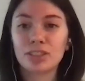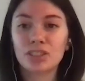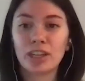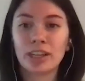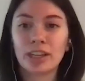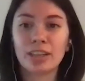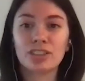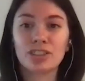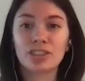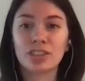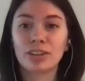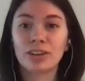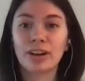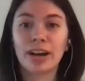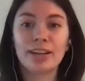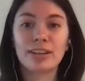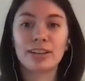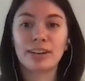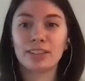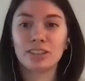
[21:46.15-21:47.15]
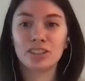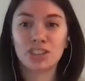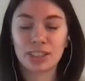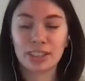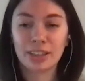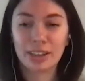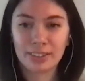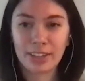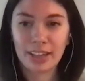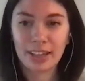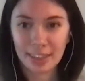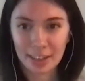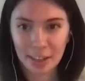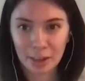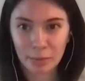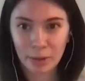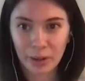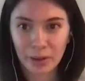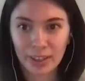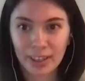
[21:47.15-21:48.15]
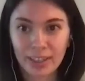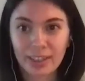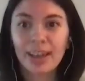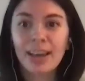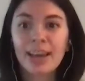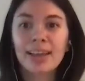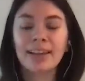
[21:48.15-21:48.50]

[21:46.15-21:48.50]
change in their ideology and how they think about it.